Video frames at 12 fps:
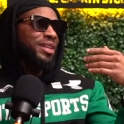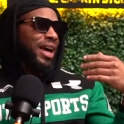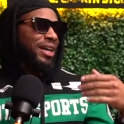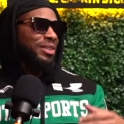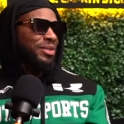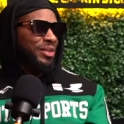
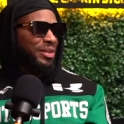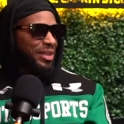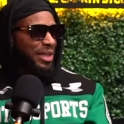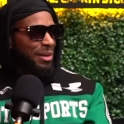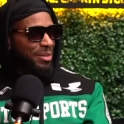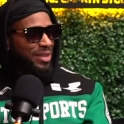I'll yeah, do it,
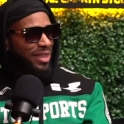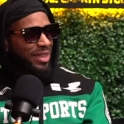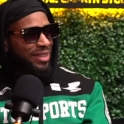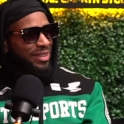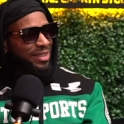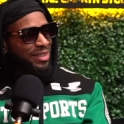you know.
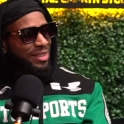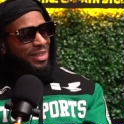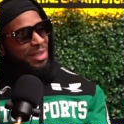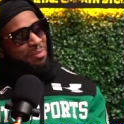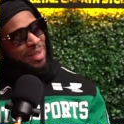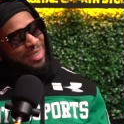Yeah,
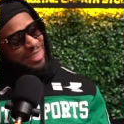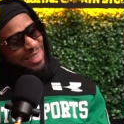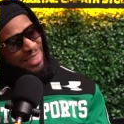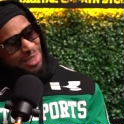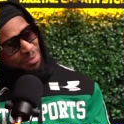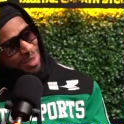wow. Busy,
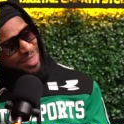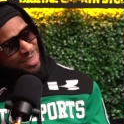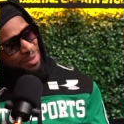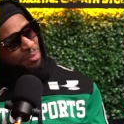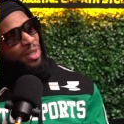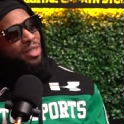Lee's
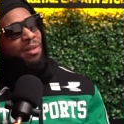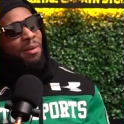busy, but